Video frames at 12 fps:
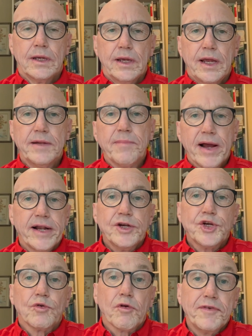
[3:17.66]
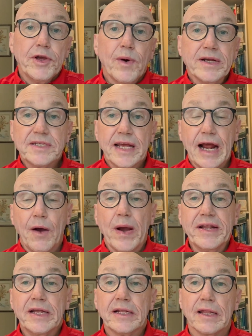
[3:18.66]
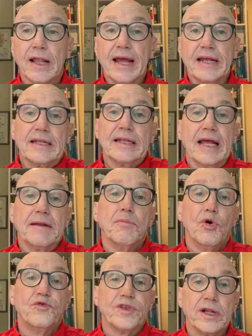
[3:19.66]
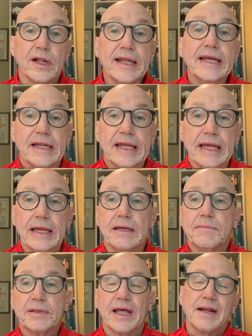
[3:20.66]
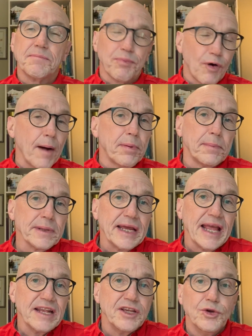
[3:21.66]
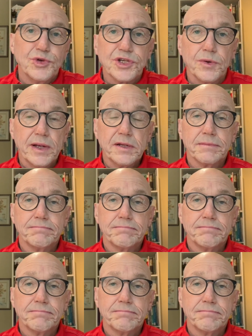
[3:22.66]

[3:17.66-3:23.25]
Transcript: In my initial review, I said how I didn't like that they'd moved the delete key, but that I'd probably get used to it.